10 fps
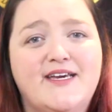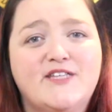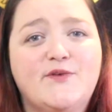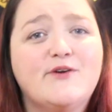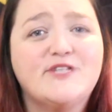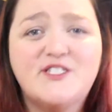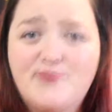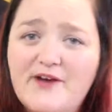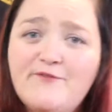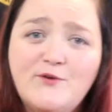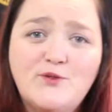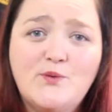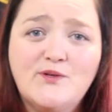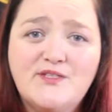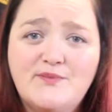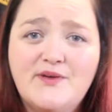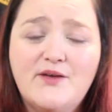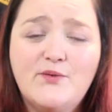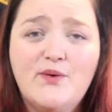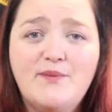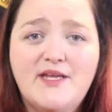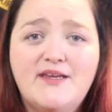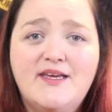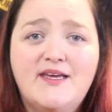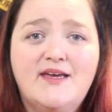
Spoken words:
He's very respectful towards women.